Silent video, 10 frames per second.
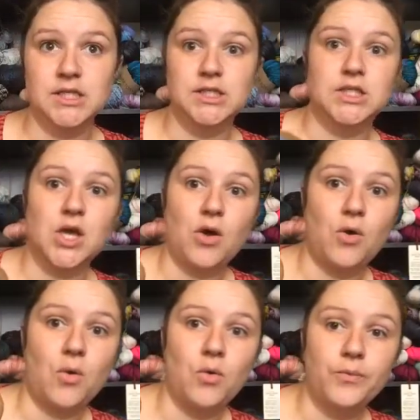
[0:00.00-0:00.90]

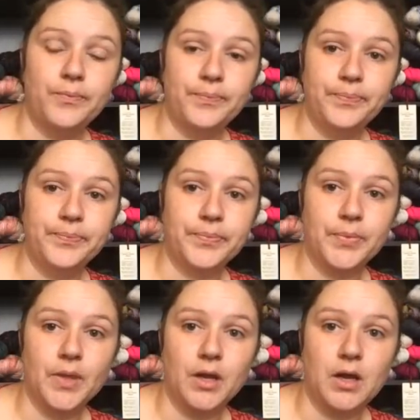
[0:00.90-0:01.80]
So
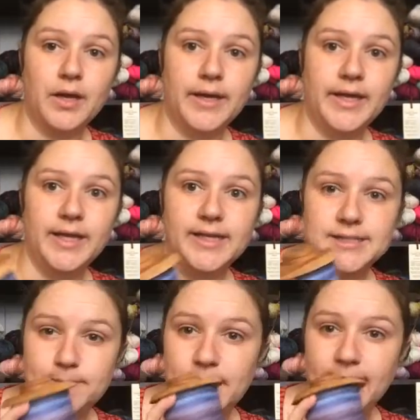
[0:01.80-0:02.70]
it
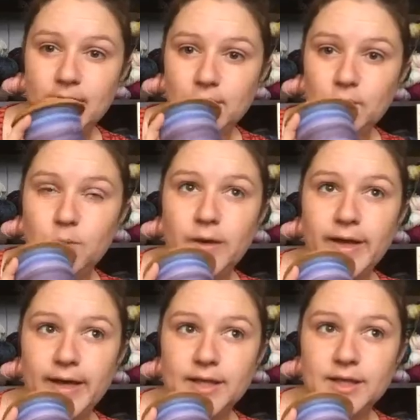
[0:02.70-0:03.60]
is paired
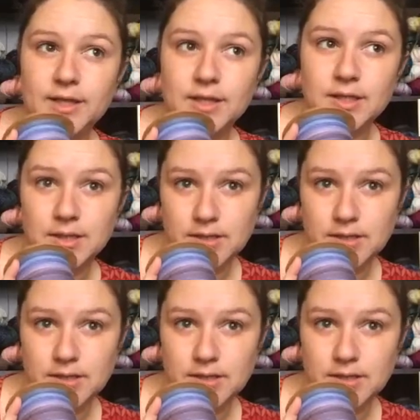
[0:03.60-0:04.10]
with,